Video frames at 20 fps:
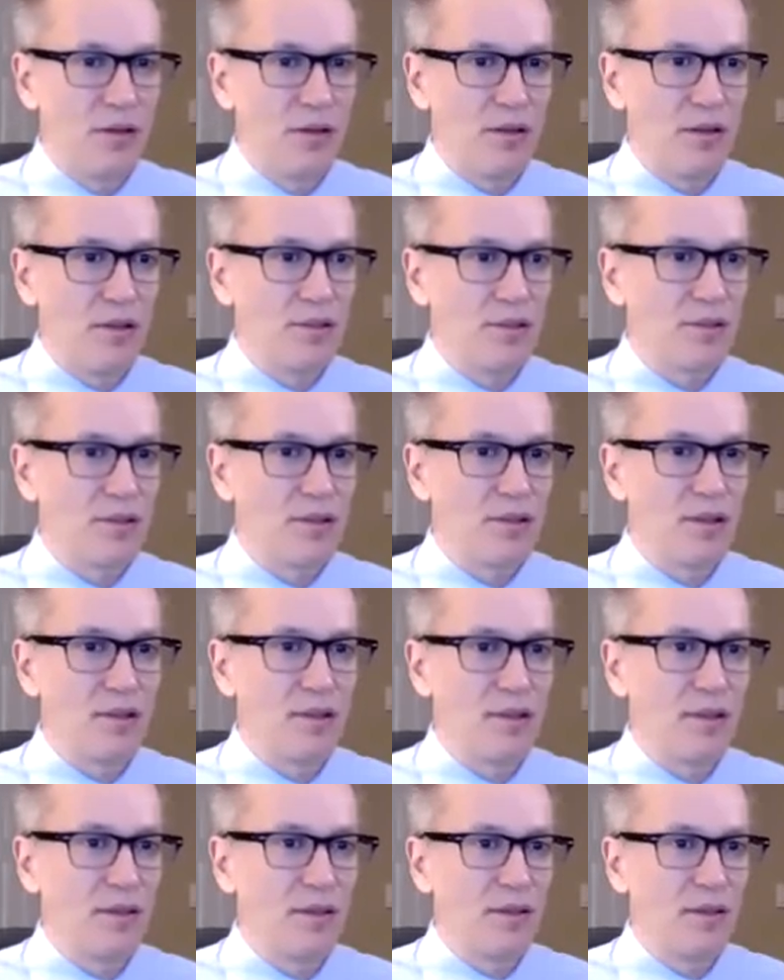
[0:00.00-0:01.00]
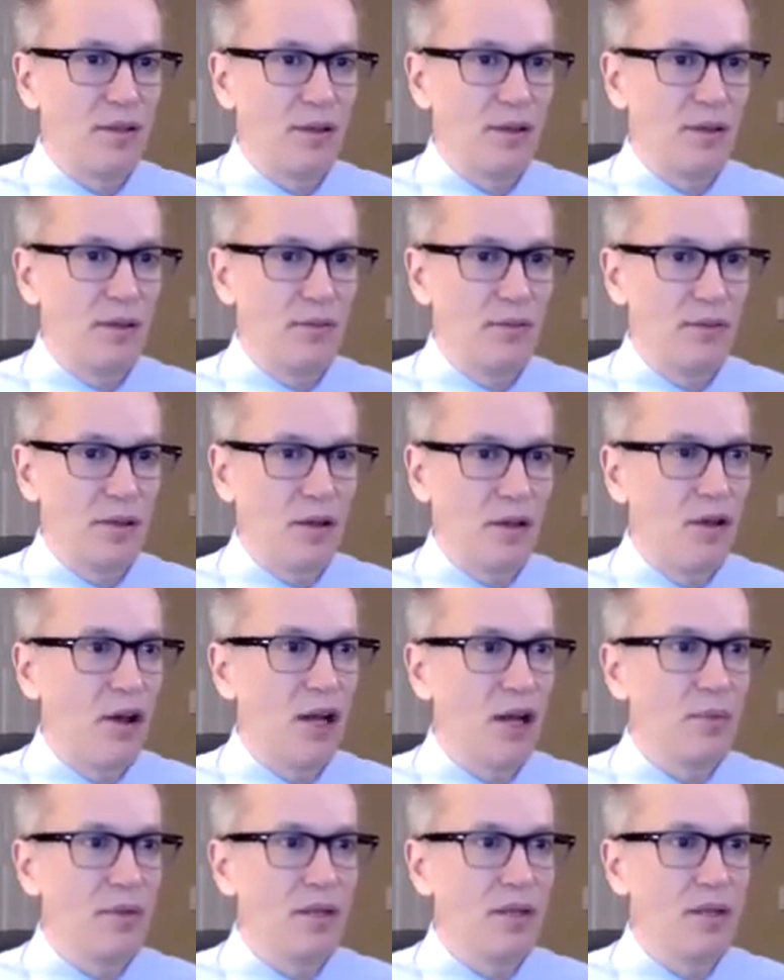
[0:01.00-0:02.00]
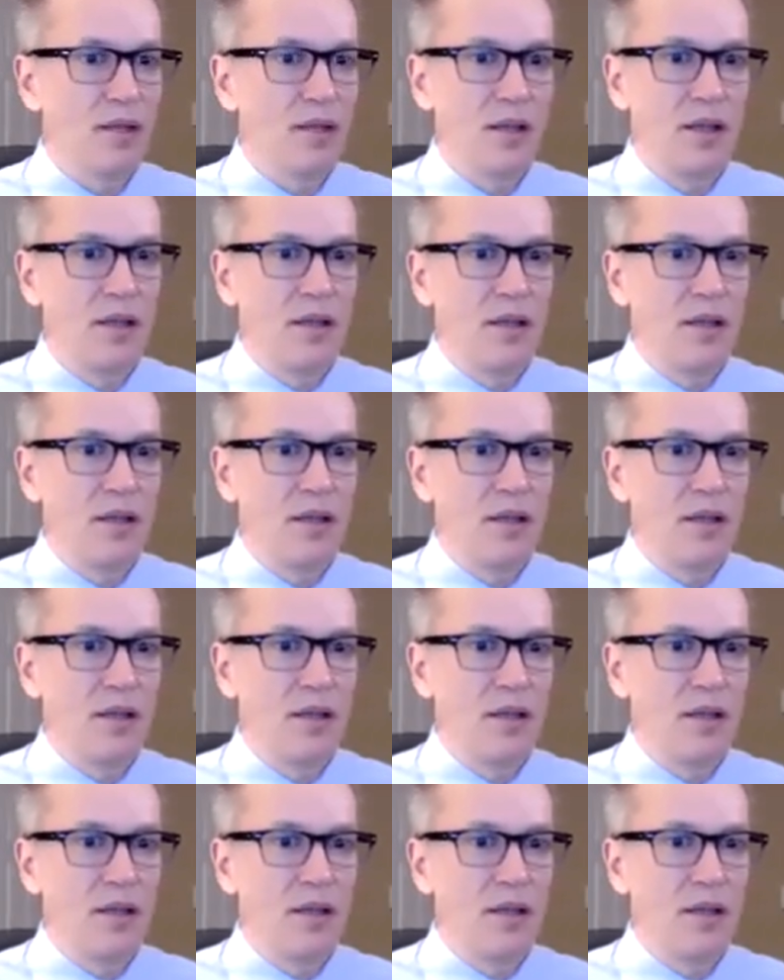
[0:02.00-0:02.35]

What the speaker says: this economy